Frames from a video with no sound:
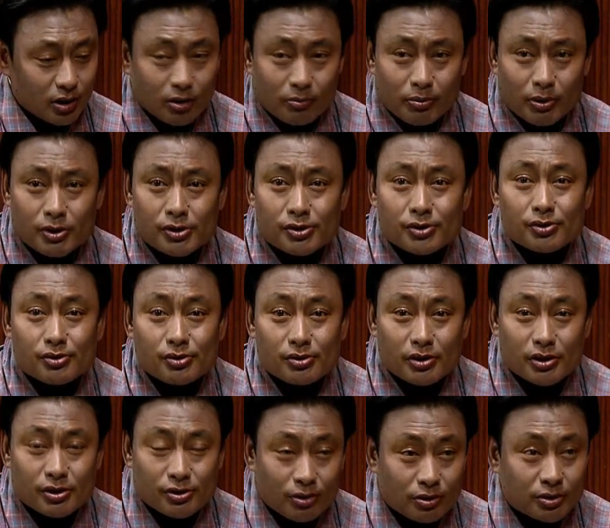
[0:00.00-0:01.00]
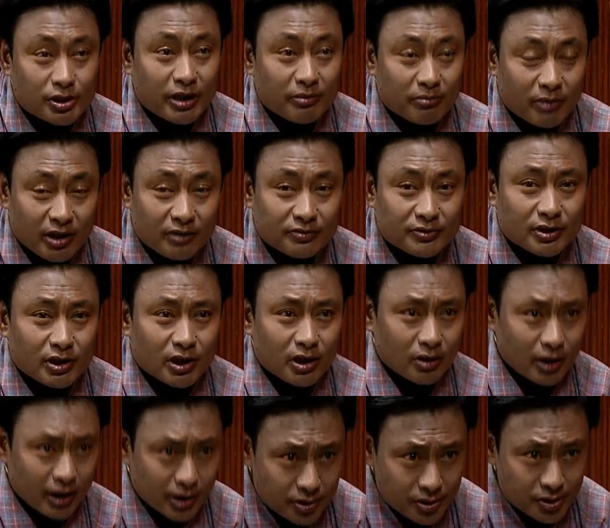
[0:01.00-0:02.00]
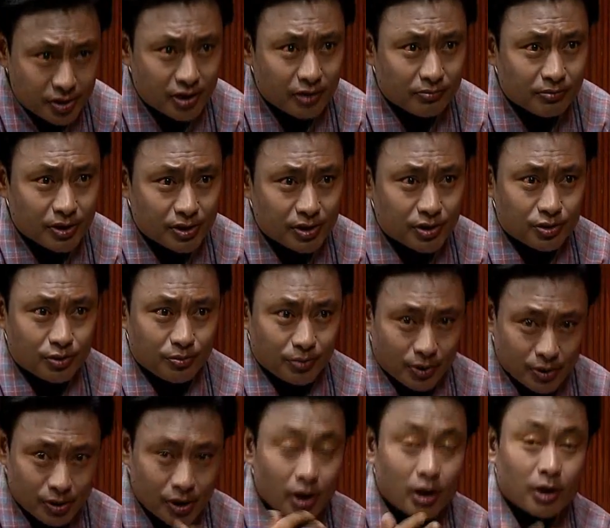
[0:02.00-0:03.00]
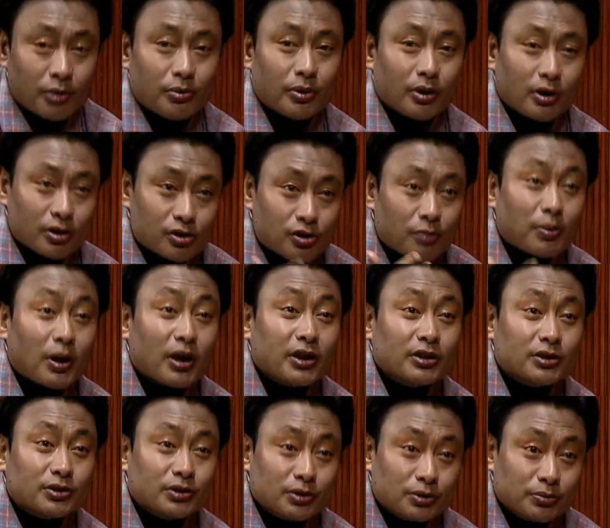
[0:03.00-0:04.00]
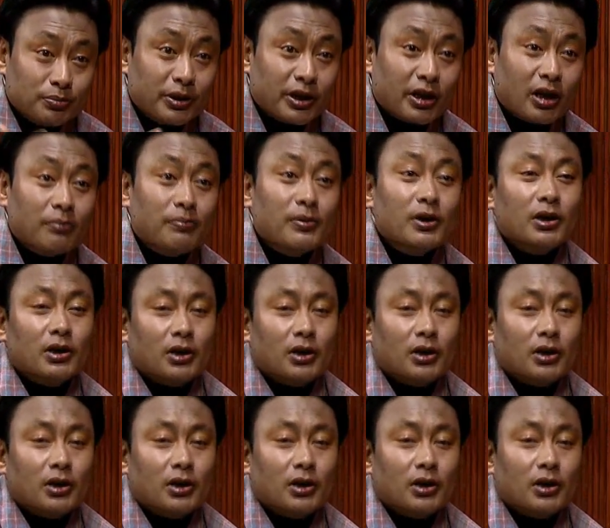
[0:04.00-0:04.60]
because there's no time left, I'd like to skip this issue because we're also planning to bring up